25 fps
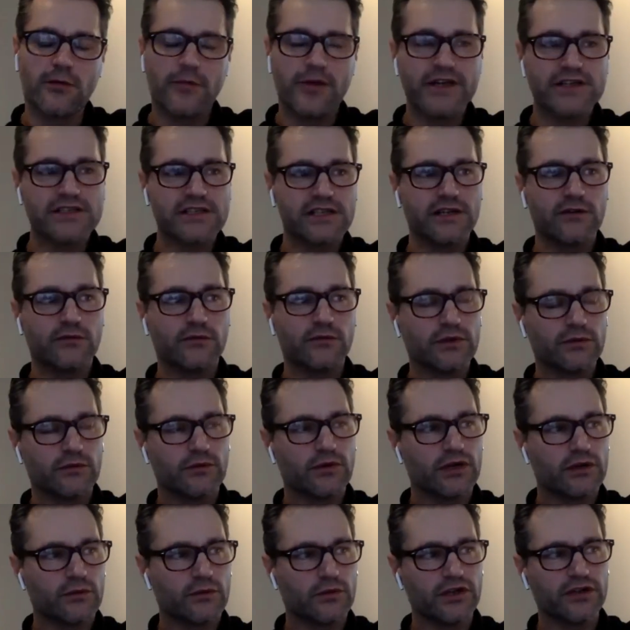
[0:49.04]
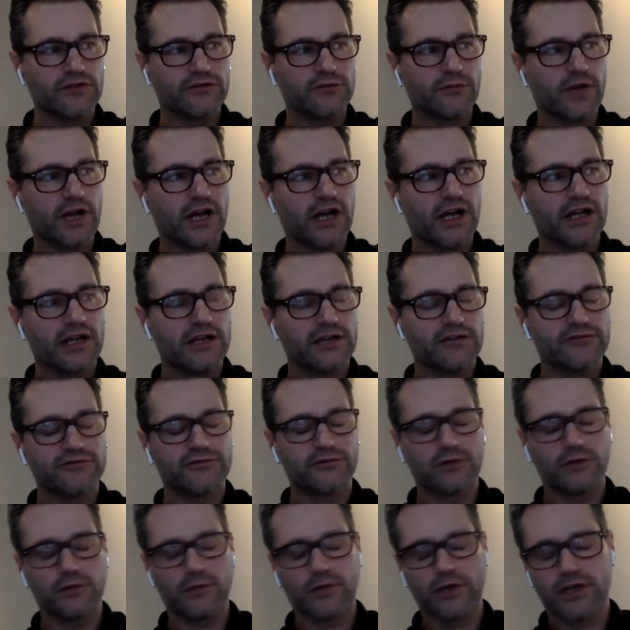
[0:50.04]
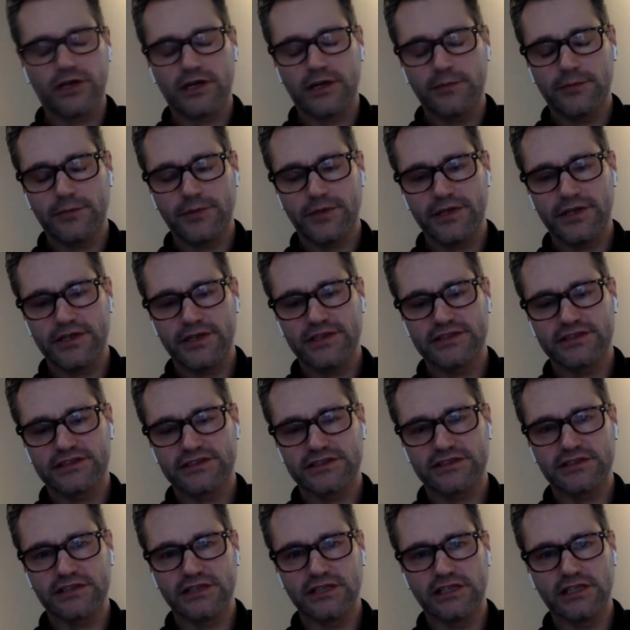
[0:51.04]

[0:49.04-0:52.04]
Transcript: basically one of my former companies